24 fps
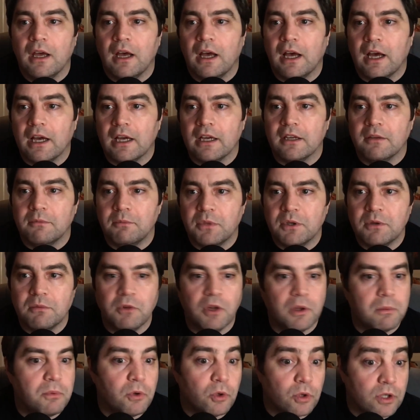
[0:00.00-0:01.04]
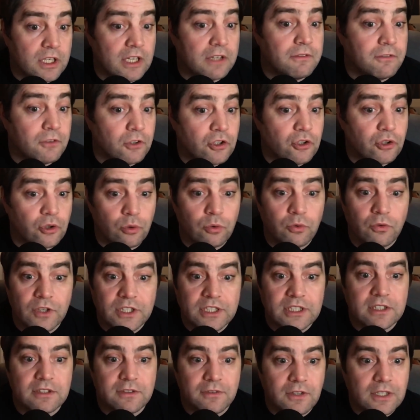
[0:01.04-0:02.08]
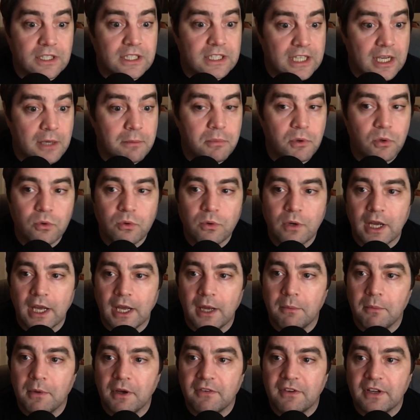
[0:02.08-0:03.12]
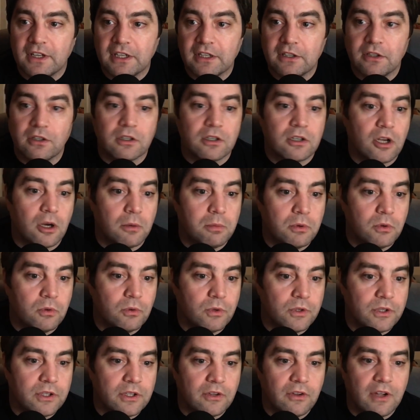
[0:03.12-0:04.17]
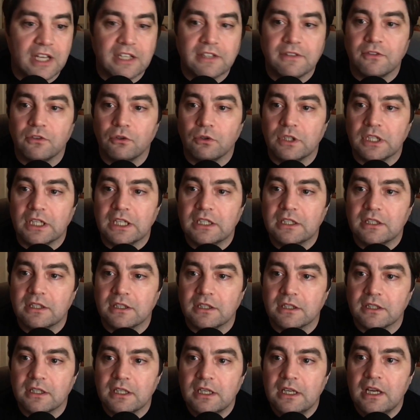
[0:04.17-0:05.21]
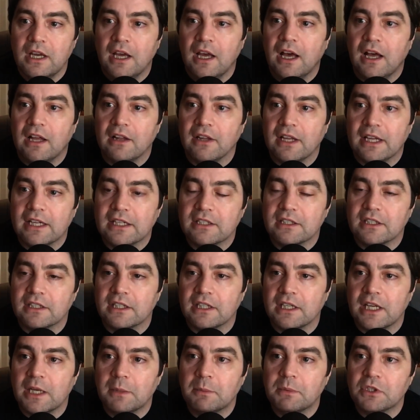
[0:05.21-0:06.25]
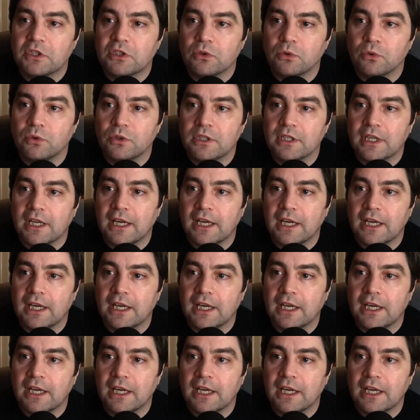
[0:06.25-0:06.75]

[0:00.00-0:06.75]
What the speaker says: I've been like booking in for school visits, for example. I've had another couple in the last few days since I last did an episode.